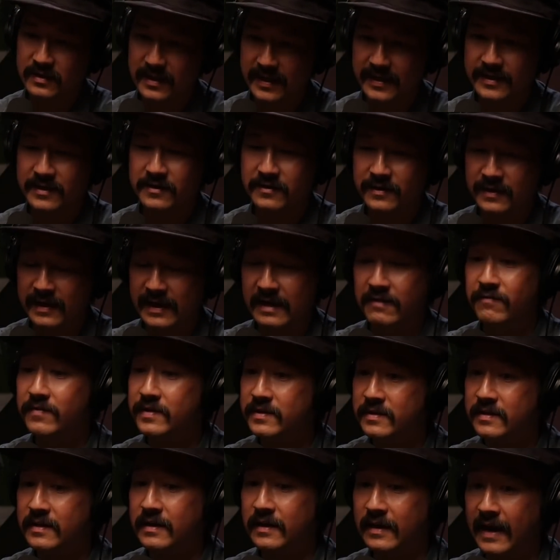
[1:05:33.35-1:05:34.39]
liner and
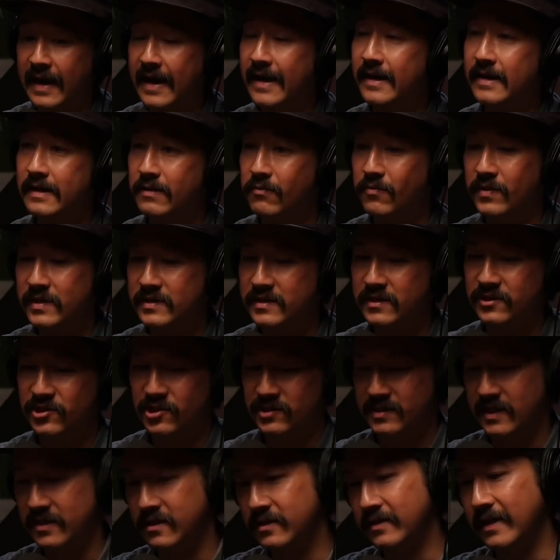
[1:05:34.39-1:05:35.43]
everything had it wasn't
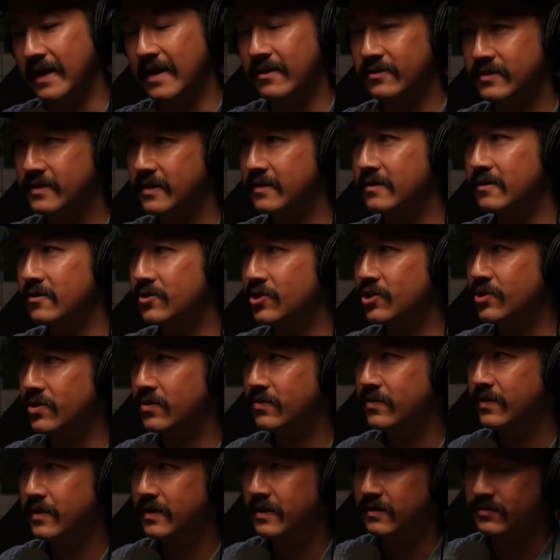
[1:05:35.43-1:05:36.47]
just like on the outside of the shoe.
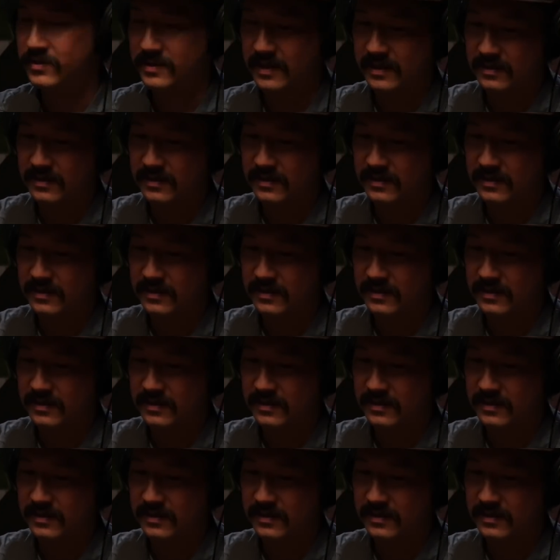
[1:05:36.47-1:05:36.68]
It was